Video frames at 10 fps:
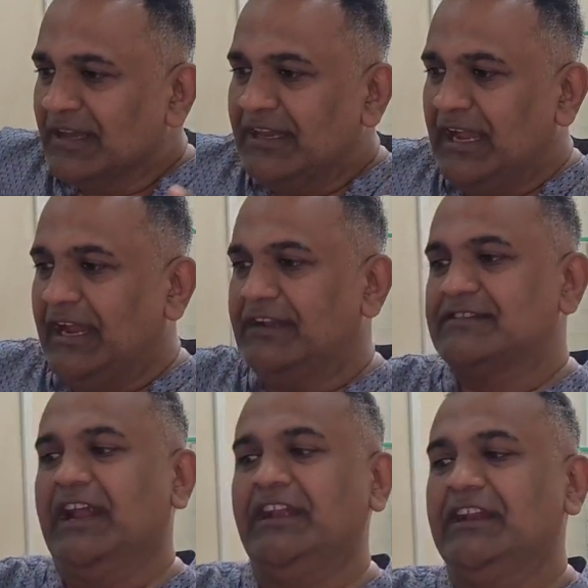Yeah, it's
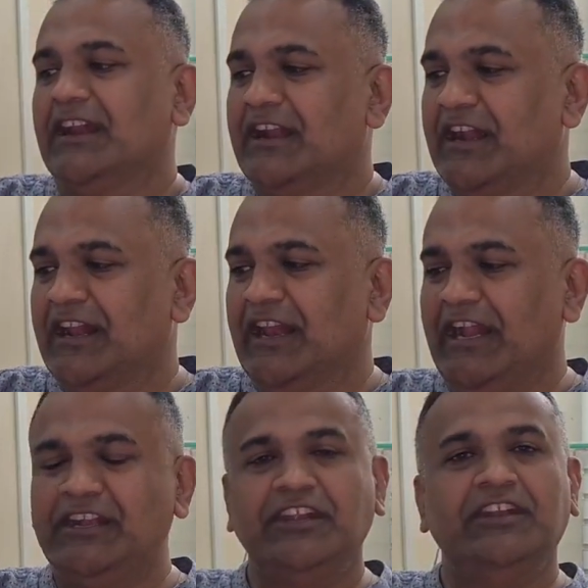
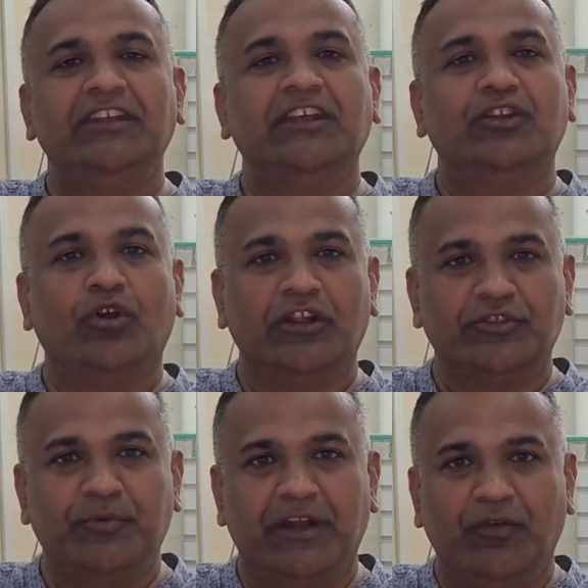$1,919
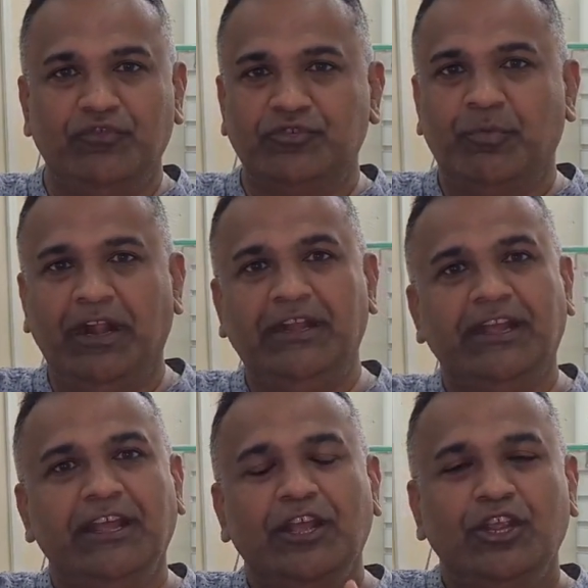per ounce,
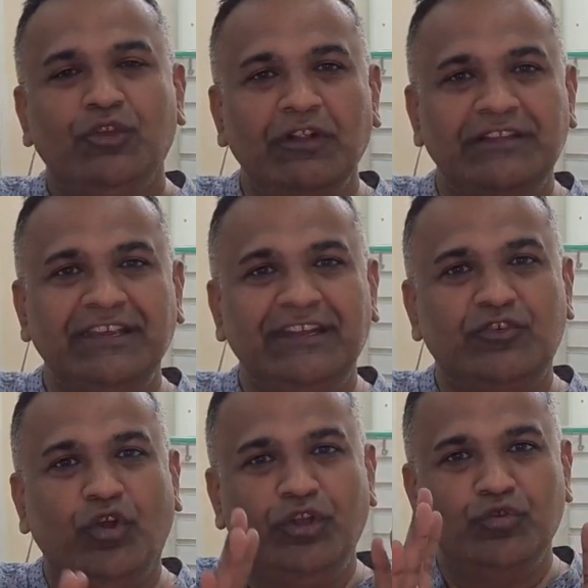but you will see it
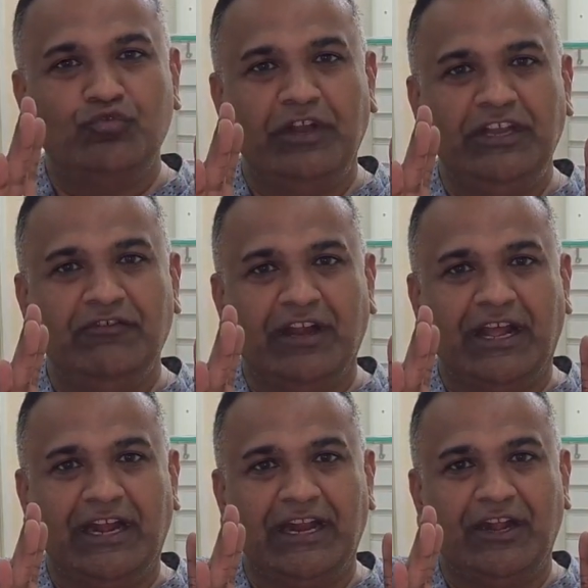going to
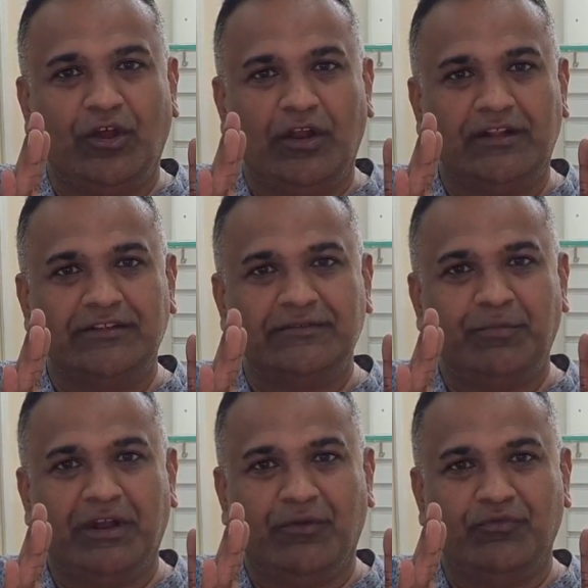$2,100 per
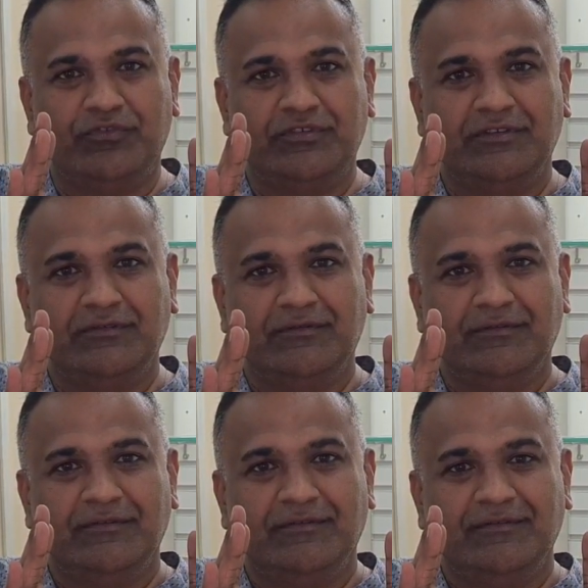ounce.
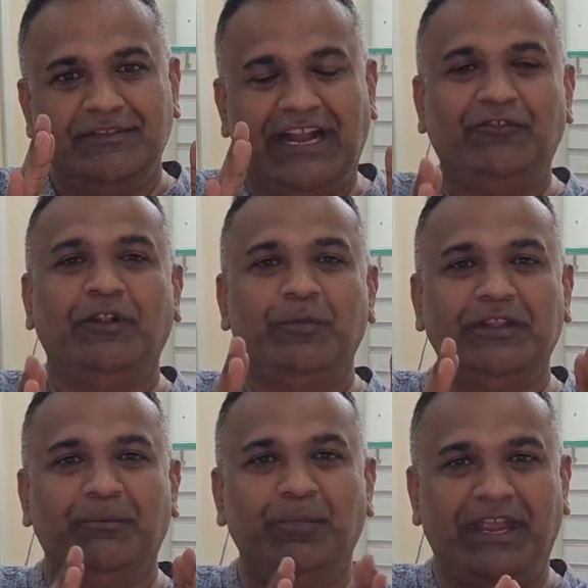That will be the
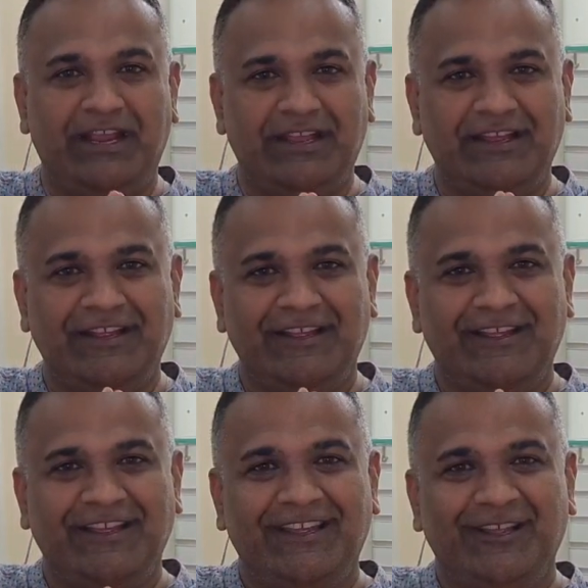peak.
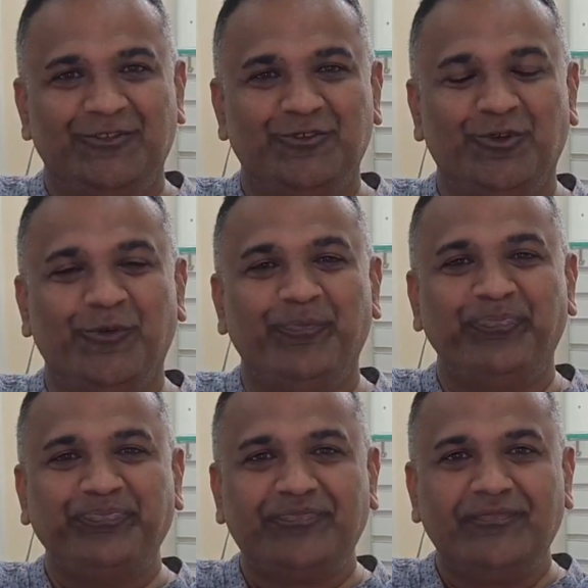
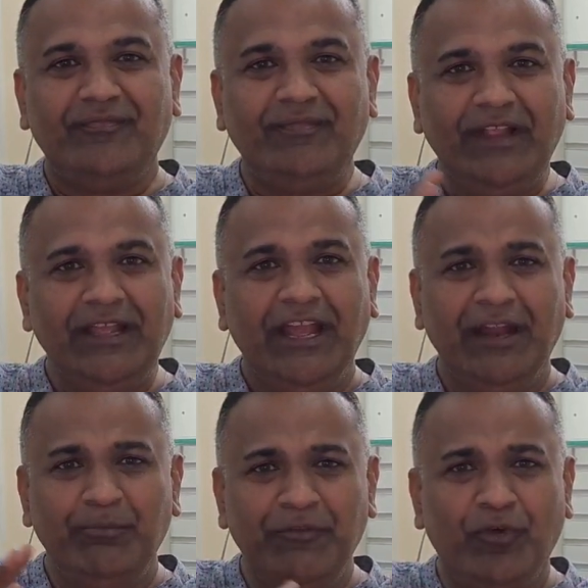So,
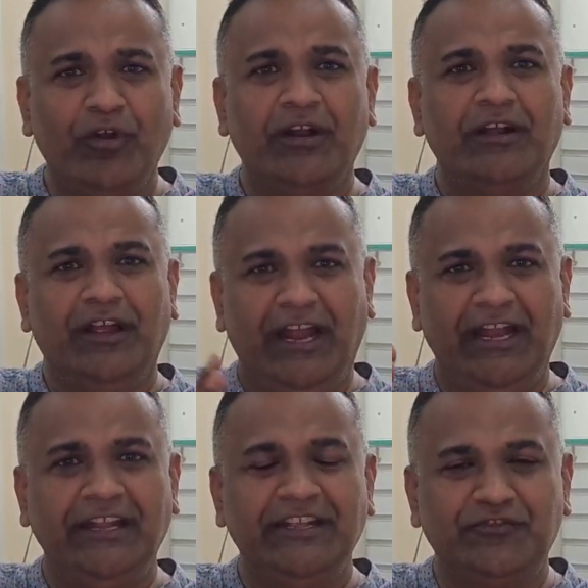and before
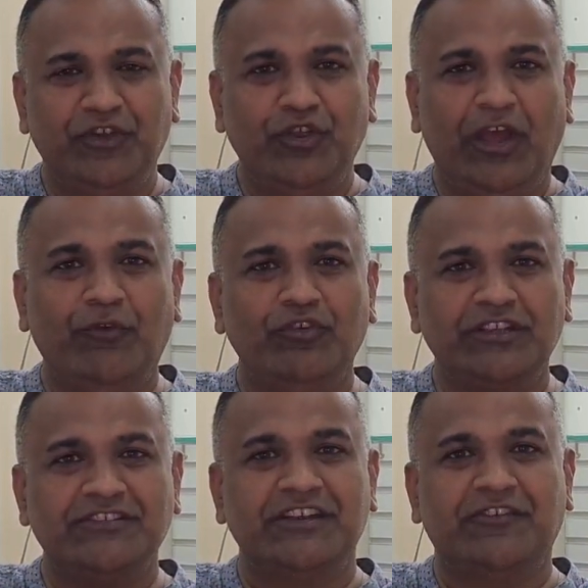ending this video, I would
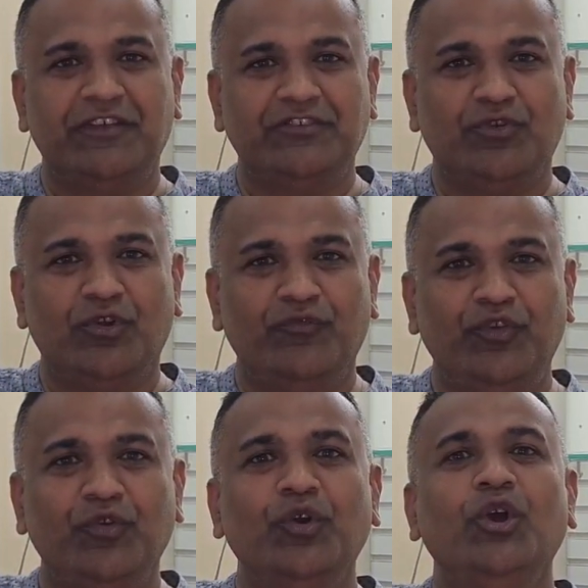just request all of
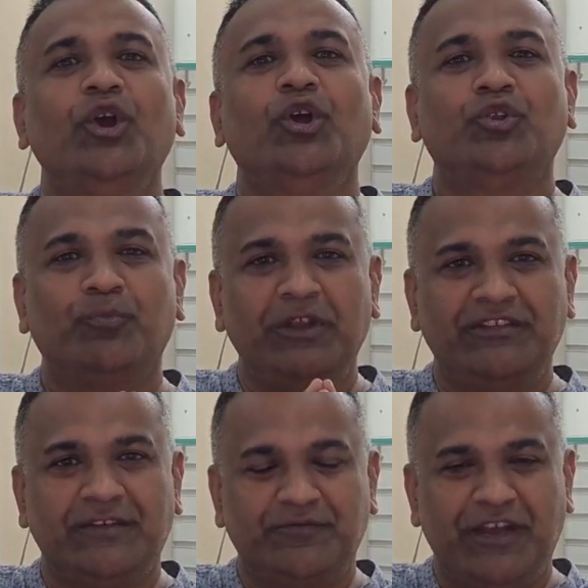you to please
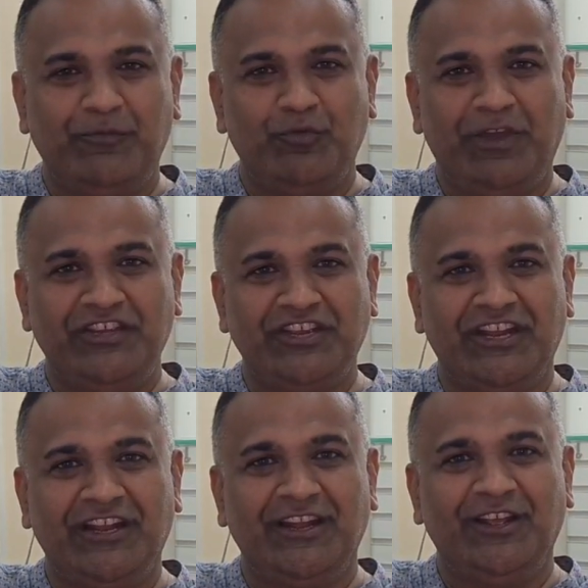subscribe to my
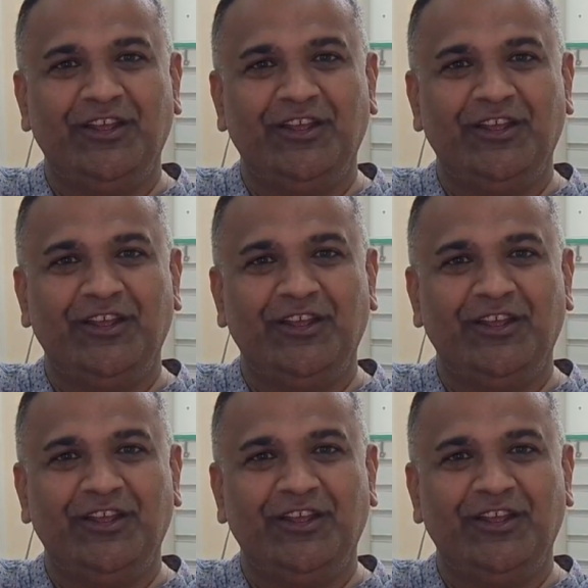channel